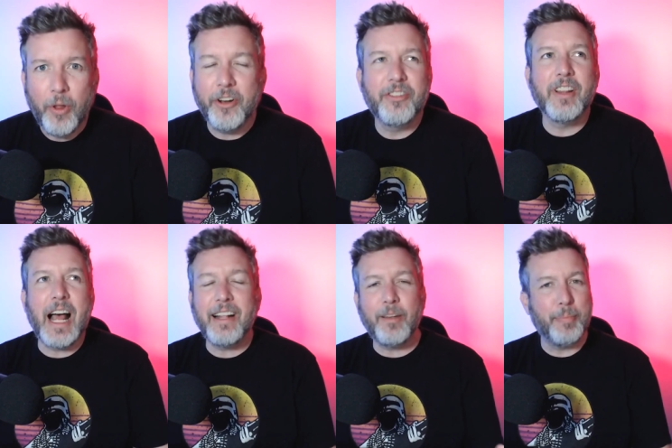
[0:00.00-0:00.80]
Well, there's
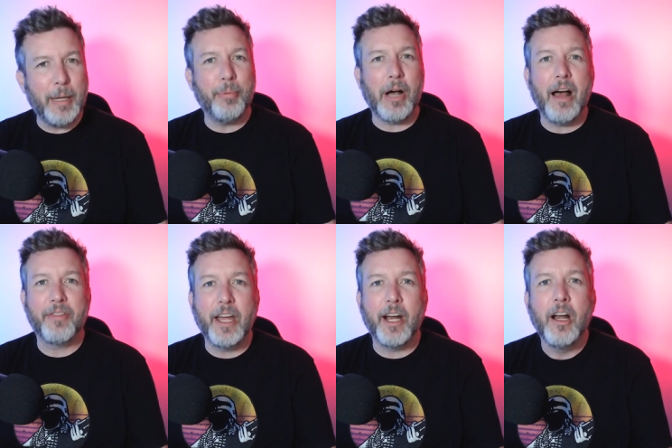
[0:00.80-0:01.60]
lots of people
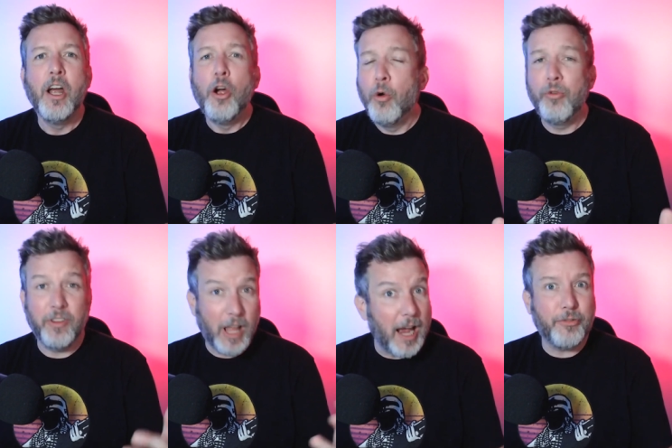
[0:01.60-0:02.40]
out there
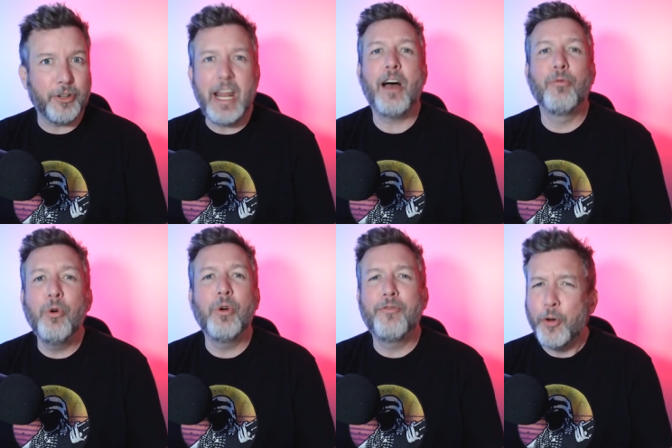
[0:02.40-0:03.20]
whose lives are now
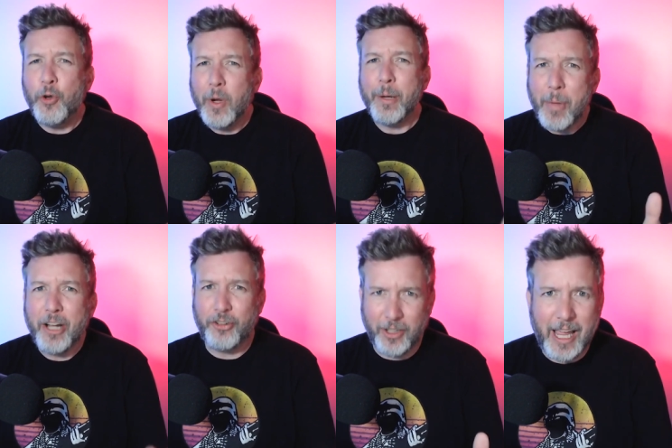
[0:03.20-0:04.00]
ruined for doing
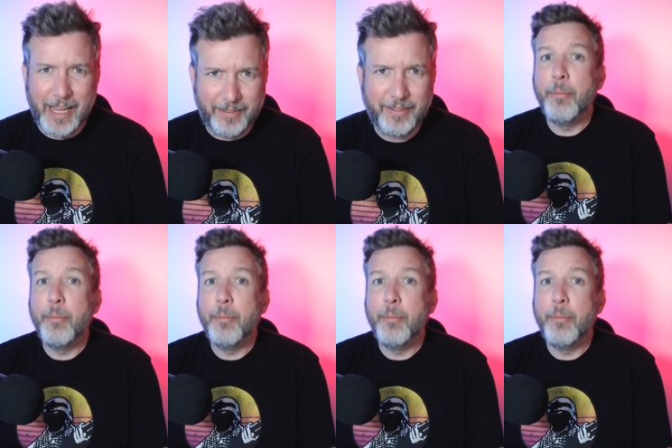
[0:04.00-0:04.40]
much less.